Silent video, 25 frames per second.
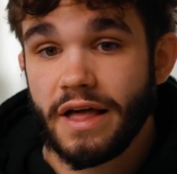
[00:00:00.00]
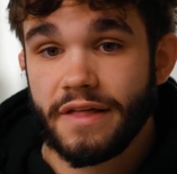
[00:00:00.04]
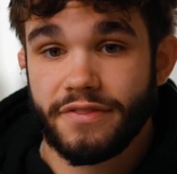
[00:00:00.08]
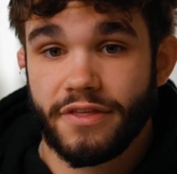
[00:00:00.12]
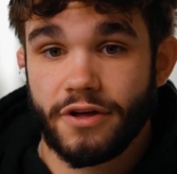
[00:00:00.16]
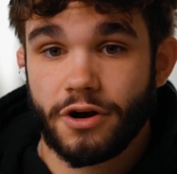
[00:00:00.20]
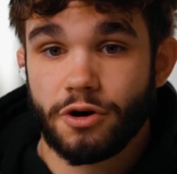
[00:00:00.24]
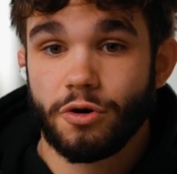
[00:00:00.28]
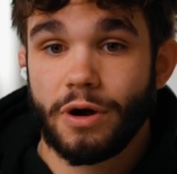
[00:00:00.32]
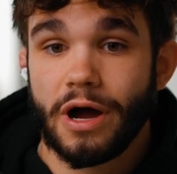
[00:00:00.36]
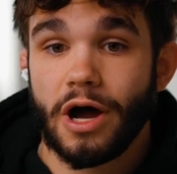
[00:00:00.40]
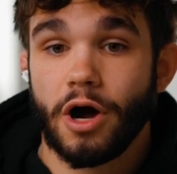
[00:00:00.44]

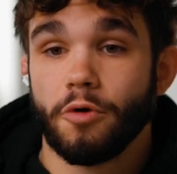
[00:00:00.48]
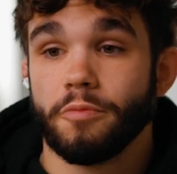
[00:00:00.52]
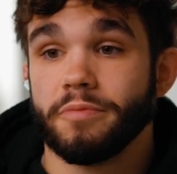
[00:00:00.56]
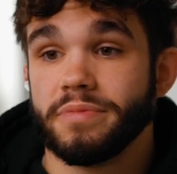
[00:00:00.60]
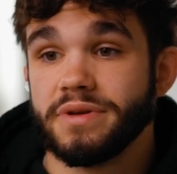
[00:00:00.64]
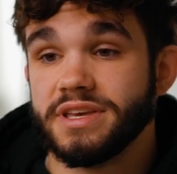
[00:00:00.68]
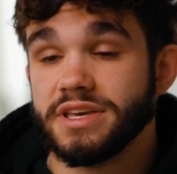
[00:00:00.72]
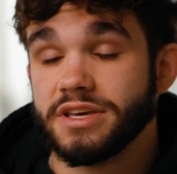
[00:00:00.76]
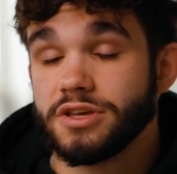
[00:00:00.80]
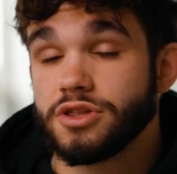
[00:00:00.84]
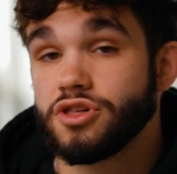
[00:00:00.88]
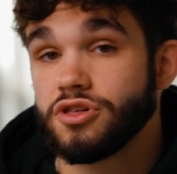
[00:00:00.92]
that'll
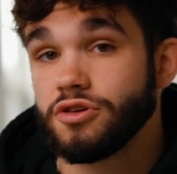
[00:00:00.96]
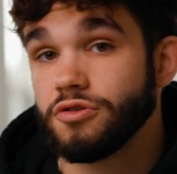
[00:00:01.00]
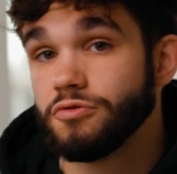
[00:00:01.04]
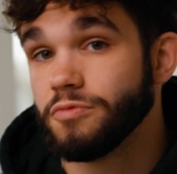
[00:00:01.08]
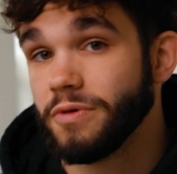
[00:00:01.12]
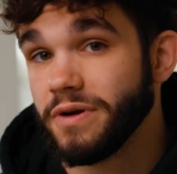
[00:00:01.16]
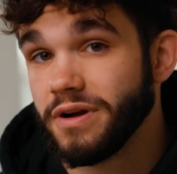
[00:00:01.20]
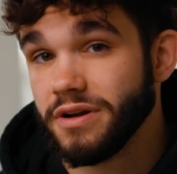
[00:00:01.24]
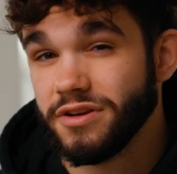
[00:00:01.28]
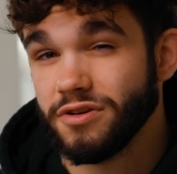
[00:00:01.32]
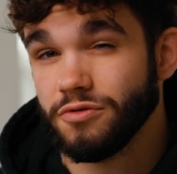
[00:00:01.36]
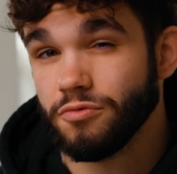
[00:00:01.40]
help get you
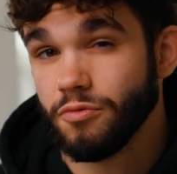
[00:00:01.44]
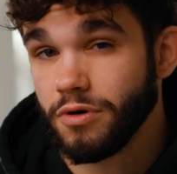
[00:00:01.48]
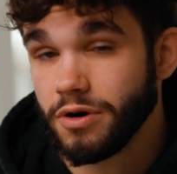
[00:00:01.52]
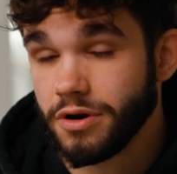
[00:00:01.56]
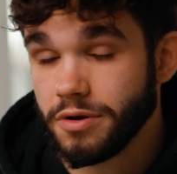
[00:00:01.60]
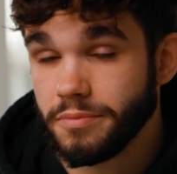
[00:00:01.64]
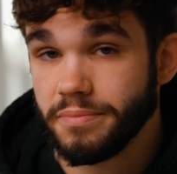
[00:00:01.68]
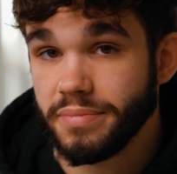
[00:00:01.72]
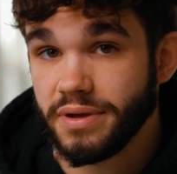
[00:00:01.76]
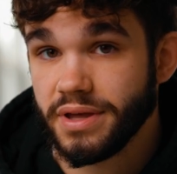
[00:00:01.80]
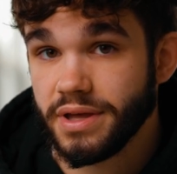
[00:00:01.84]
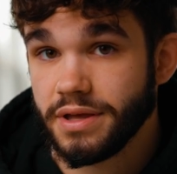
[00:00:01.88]
where you
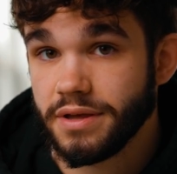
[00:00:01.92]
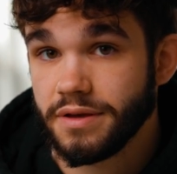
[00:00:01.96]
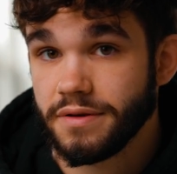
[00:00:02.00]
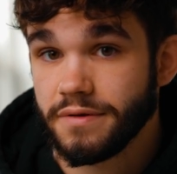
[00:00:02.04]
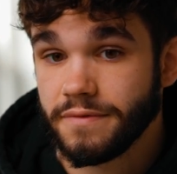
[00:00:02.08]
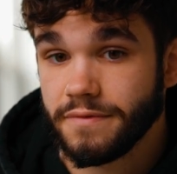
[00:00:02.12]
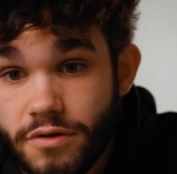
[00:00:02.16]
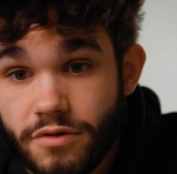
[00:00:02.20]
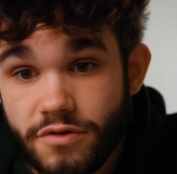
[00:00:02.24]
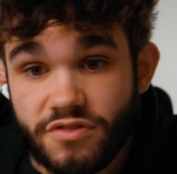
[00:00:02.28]
want to be.